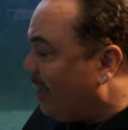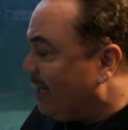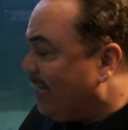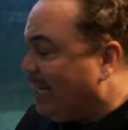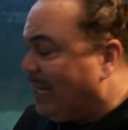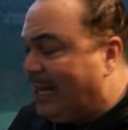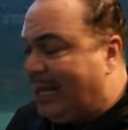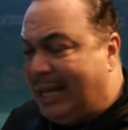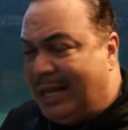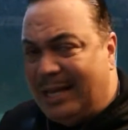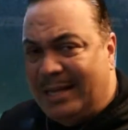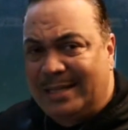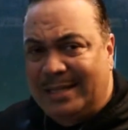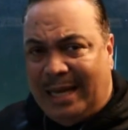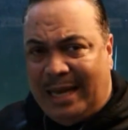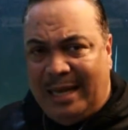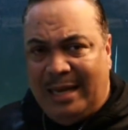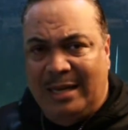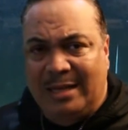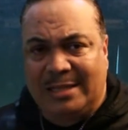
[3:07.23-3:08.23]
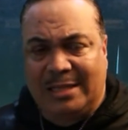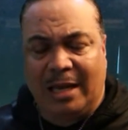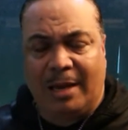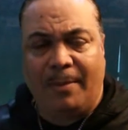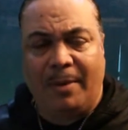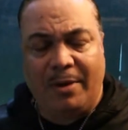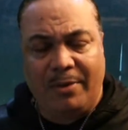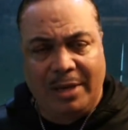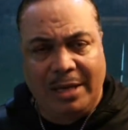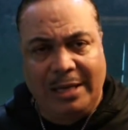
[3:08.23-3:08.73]
He is eating
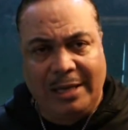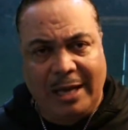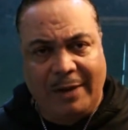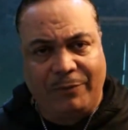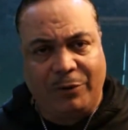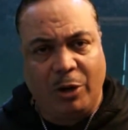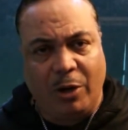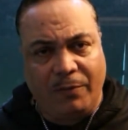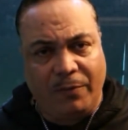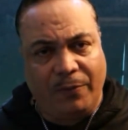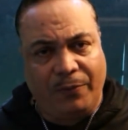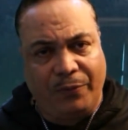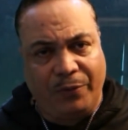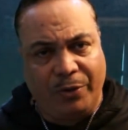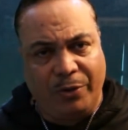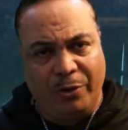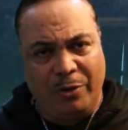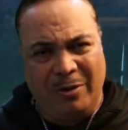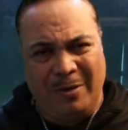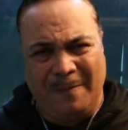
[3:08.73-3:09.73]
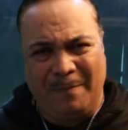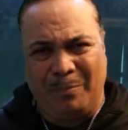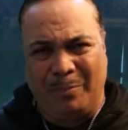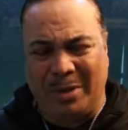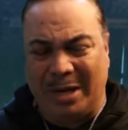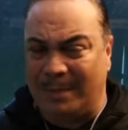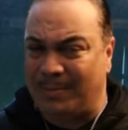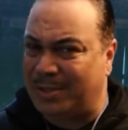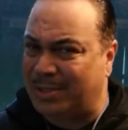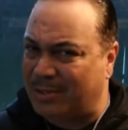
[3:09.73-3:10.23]
some of the leftover food,
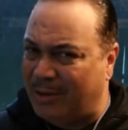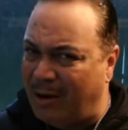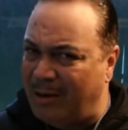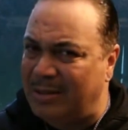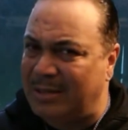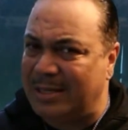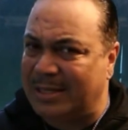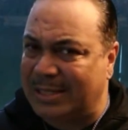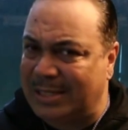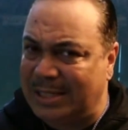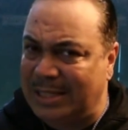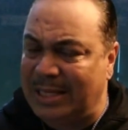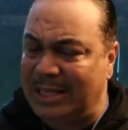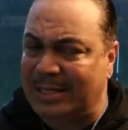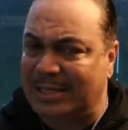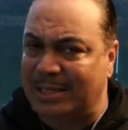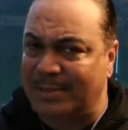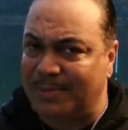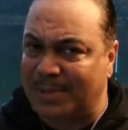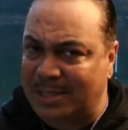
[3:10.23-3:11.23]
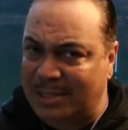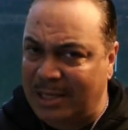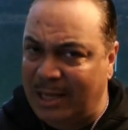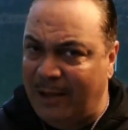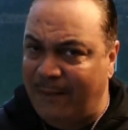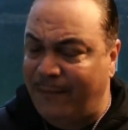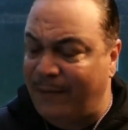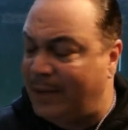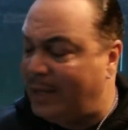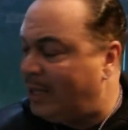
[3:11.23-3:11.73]
but I'm starting to see some
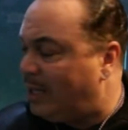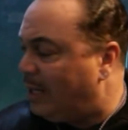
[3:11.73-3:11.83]
stuff